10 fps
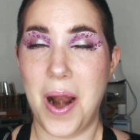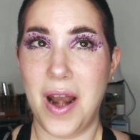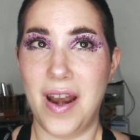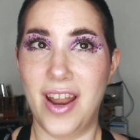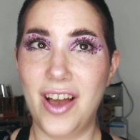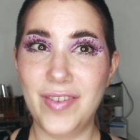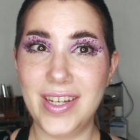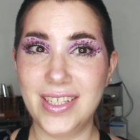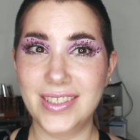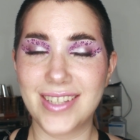love
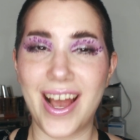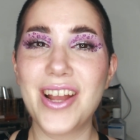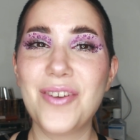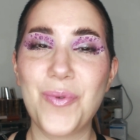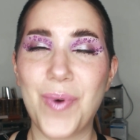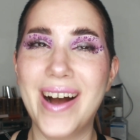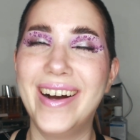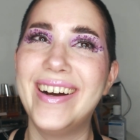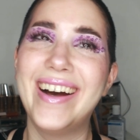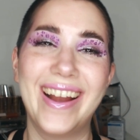it.
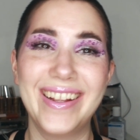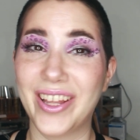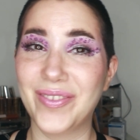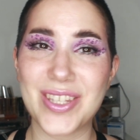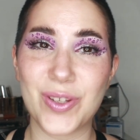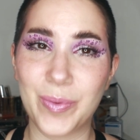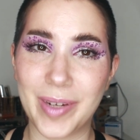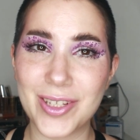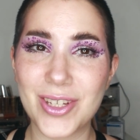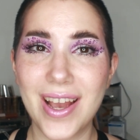I love it so
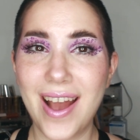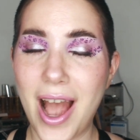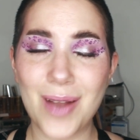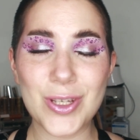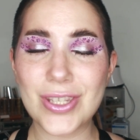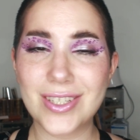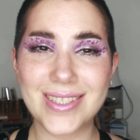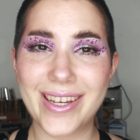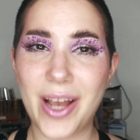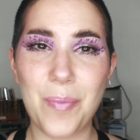much. I'm just gonna
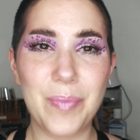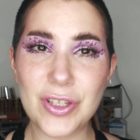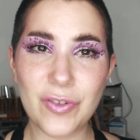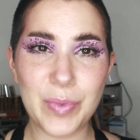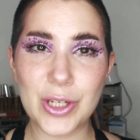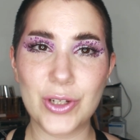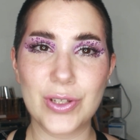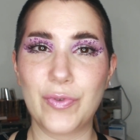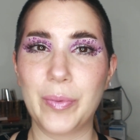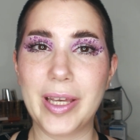take a bunch of
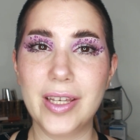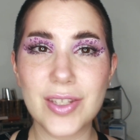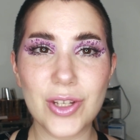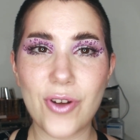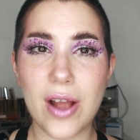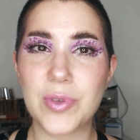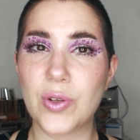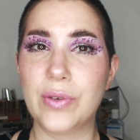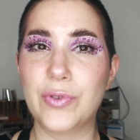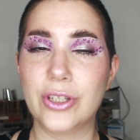pictures for my Instagram,
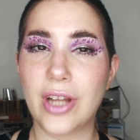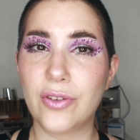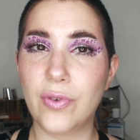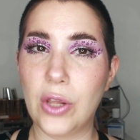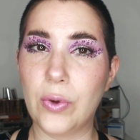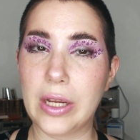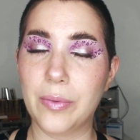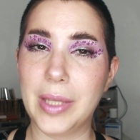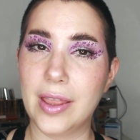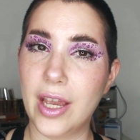so if you're not
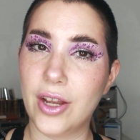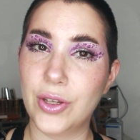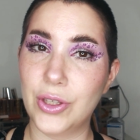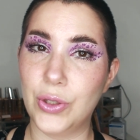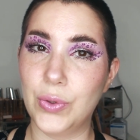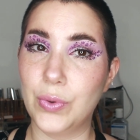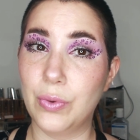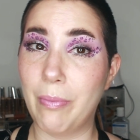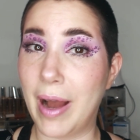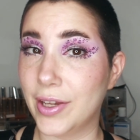following me there,
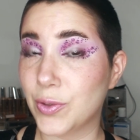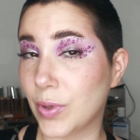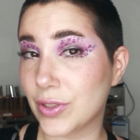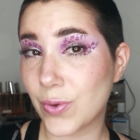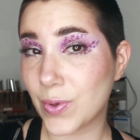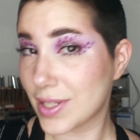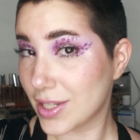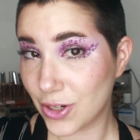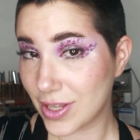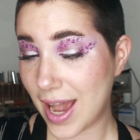you might want to
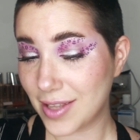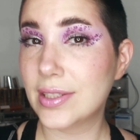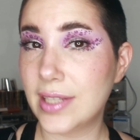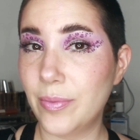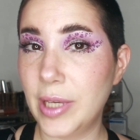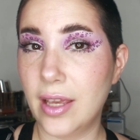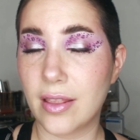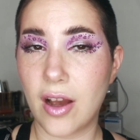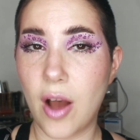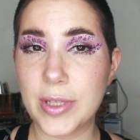consider that. Tell me in
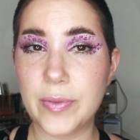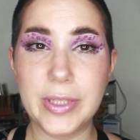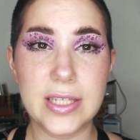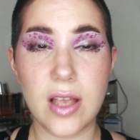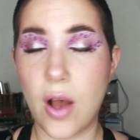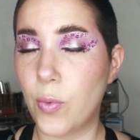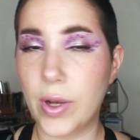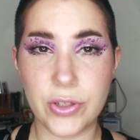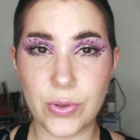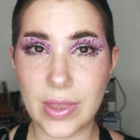the comment, please,
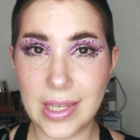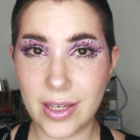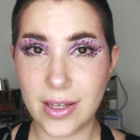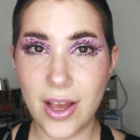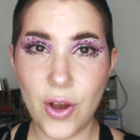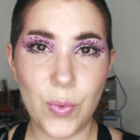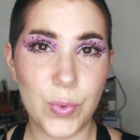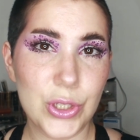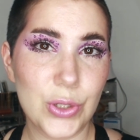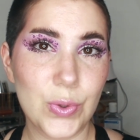what do you think?
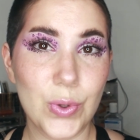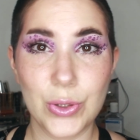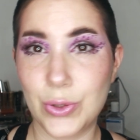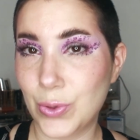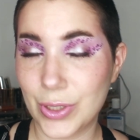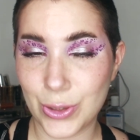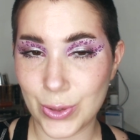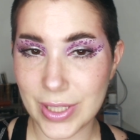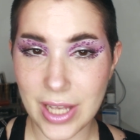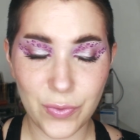Would you do it
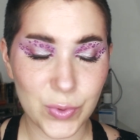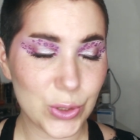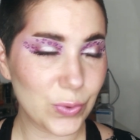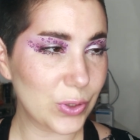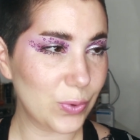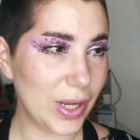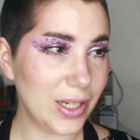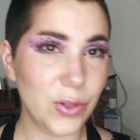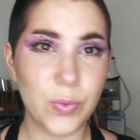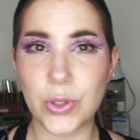yourself? Would you
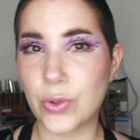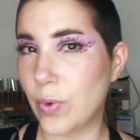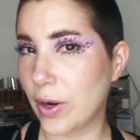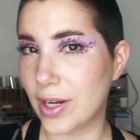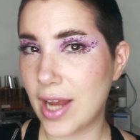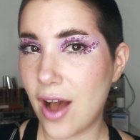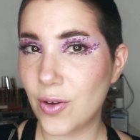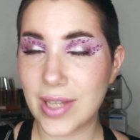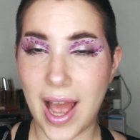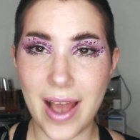recreate it? Would you wear it
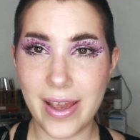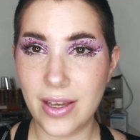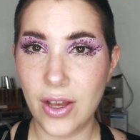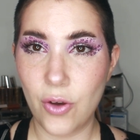out? I